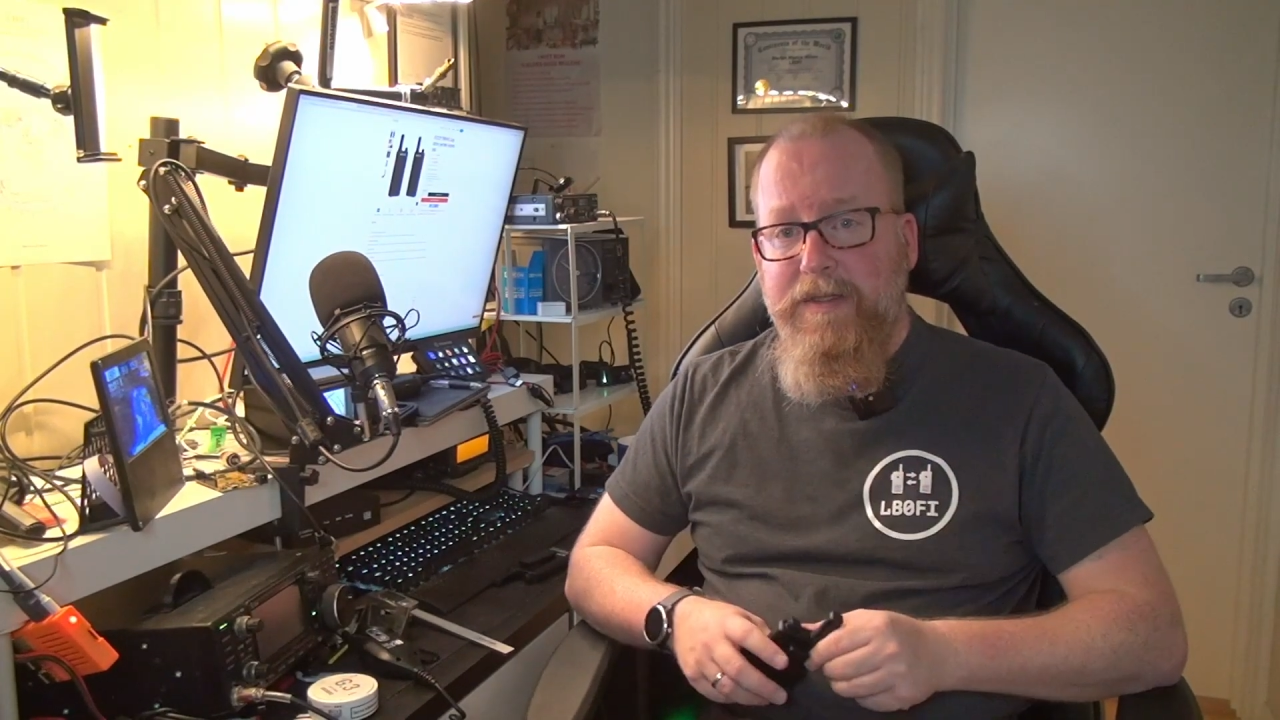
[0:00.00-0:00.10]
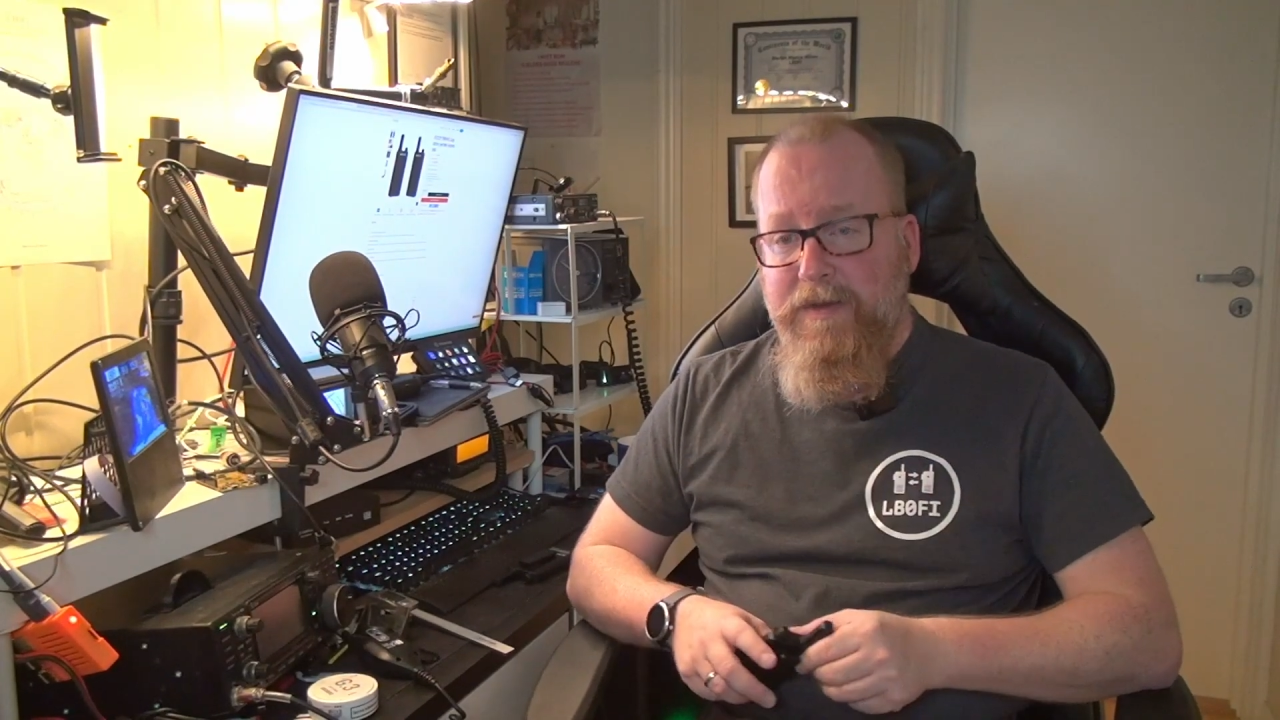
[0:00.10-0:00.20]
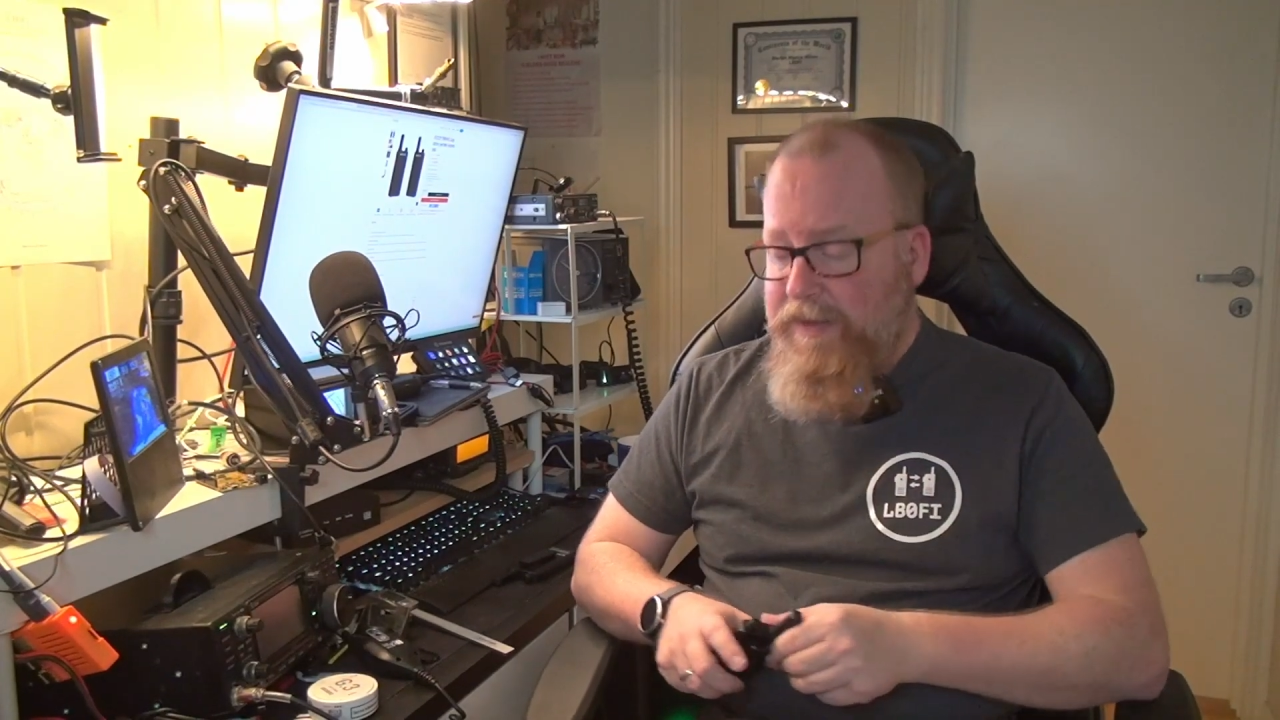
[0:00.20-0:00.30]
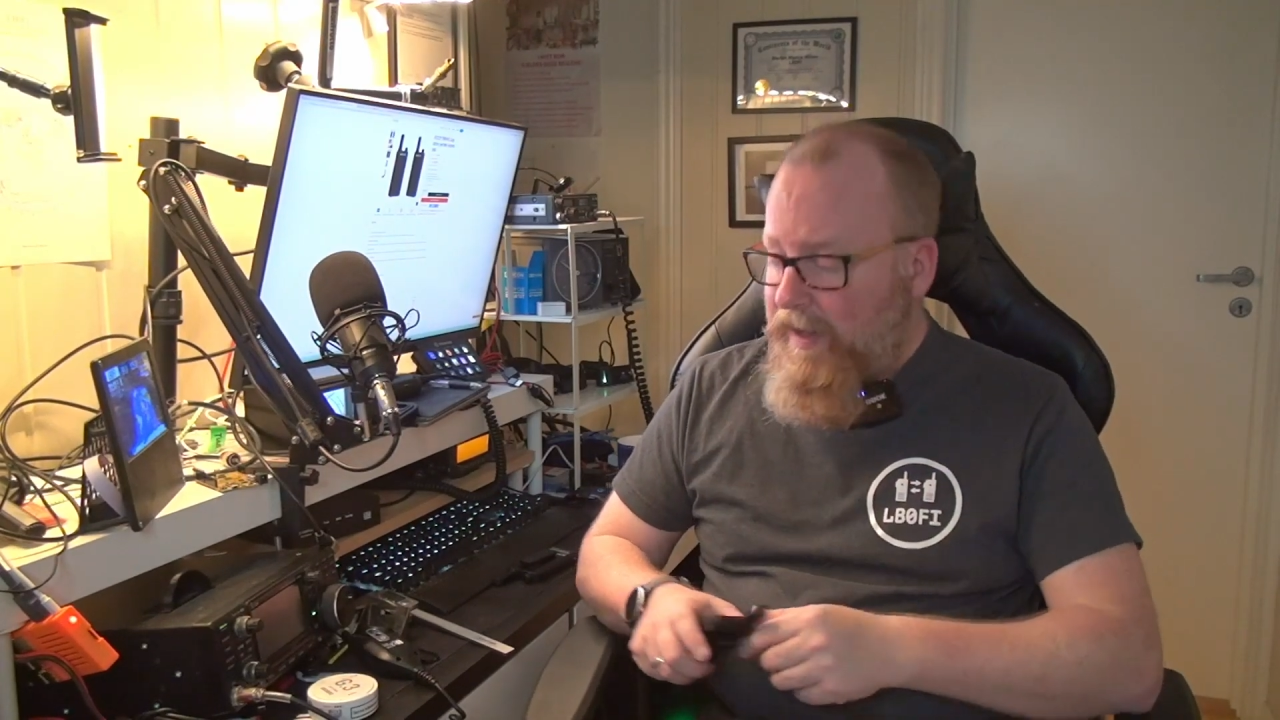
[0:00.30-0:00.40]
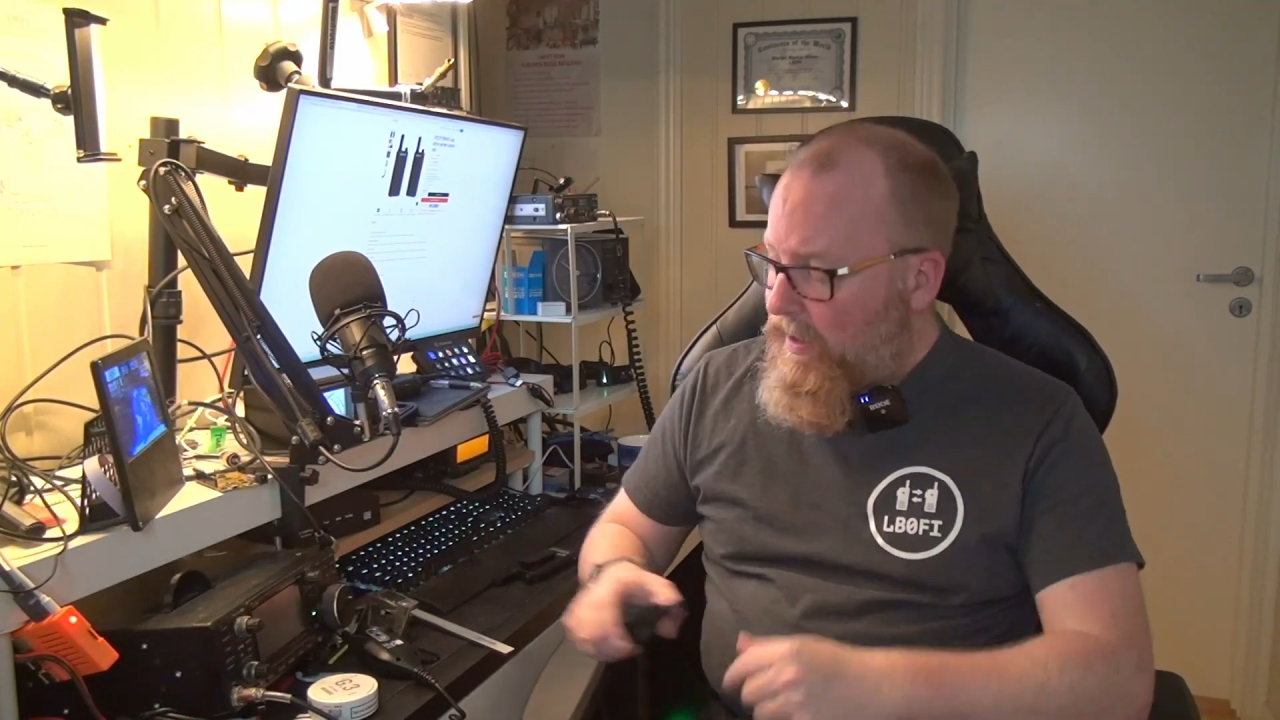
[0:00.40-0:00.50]

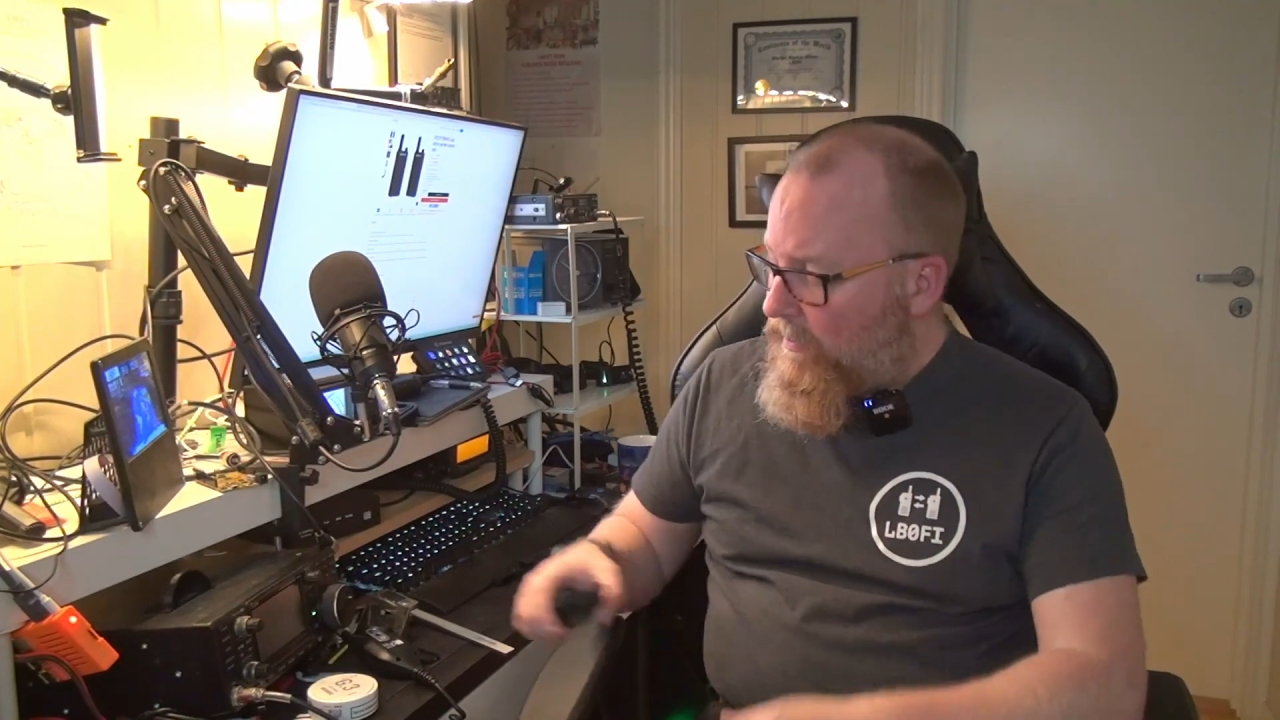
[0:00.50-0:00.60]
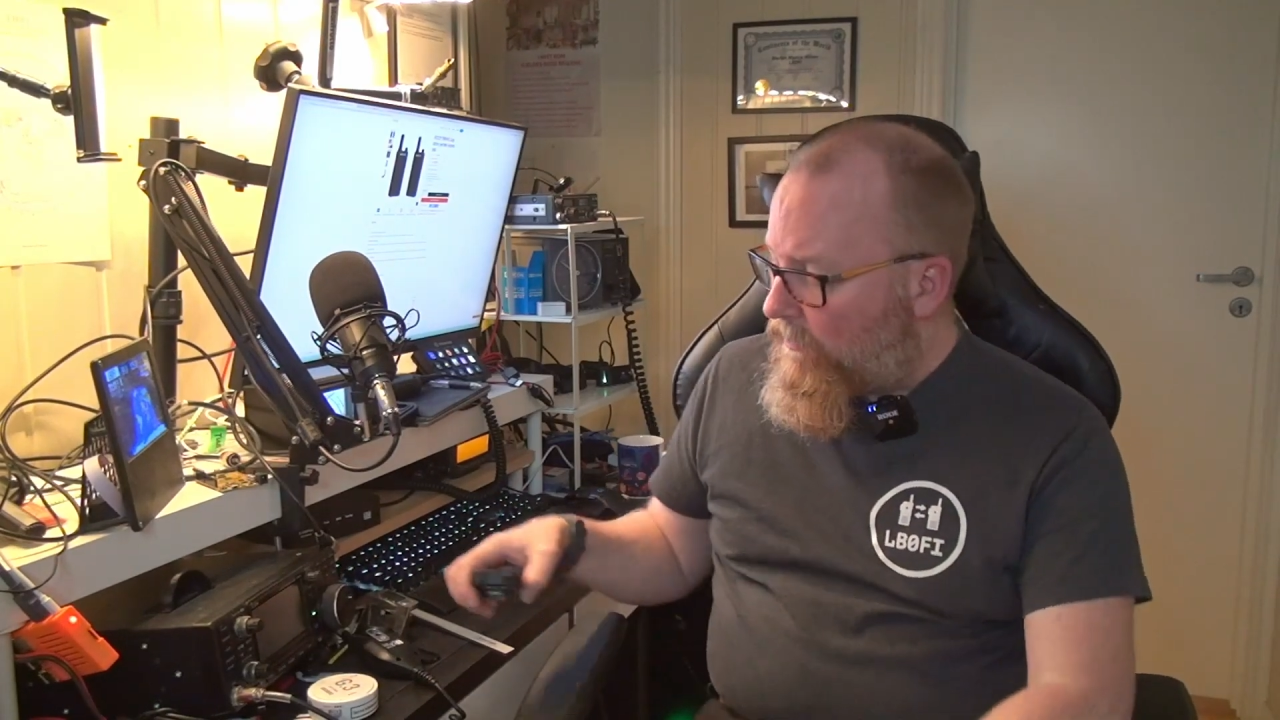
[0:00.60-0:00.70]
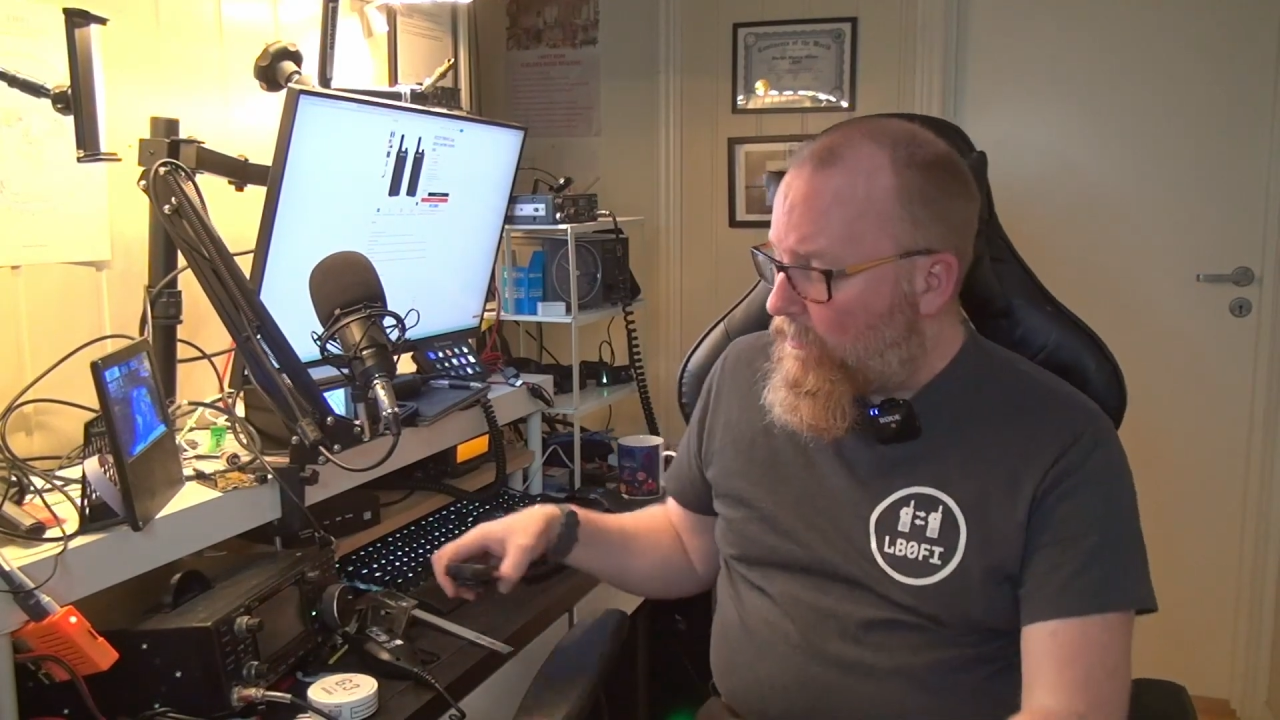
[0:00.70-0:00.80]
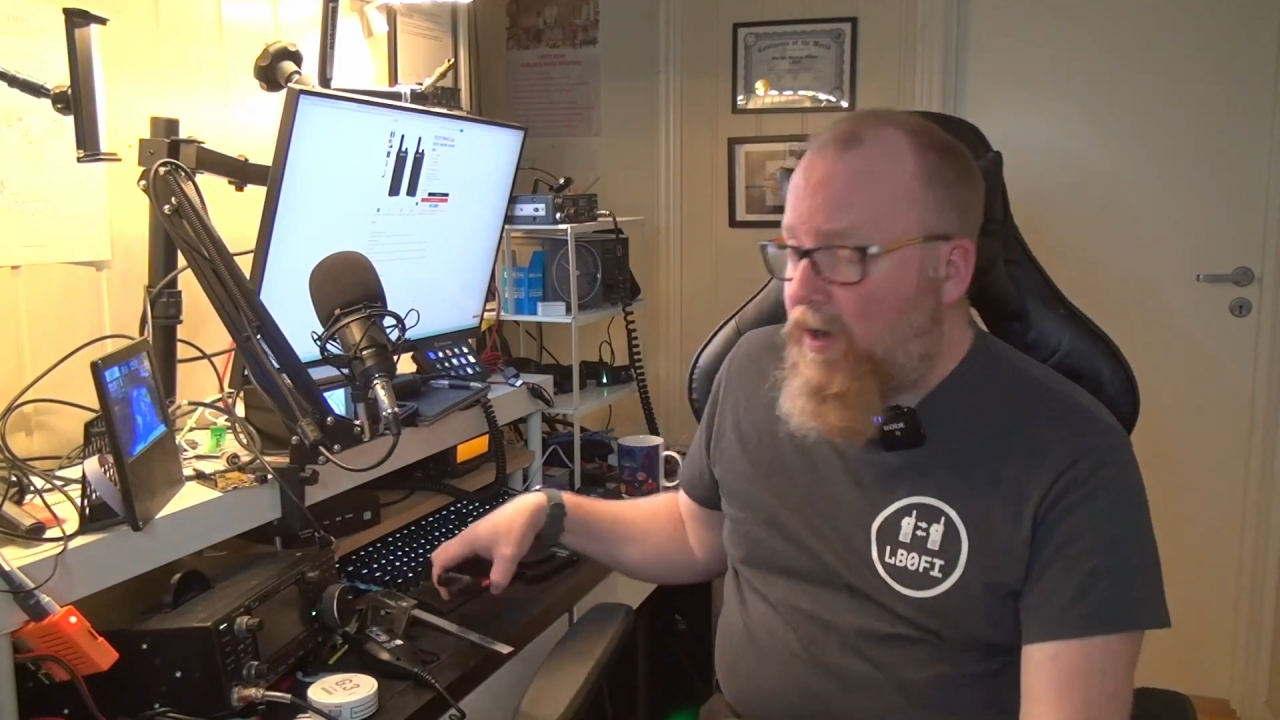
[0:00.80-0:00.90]
So thank you for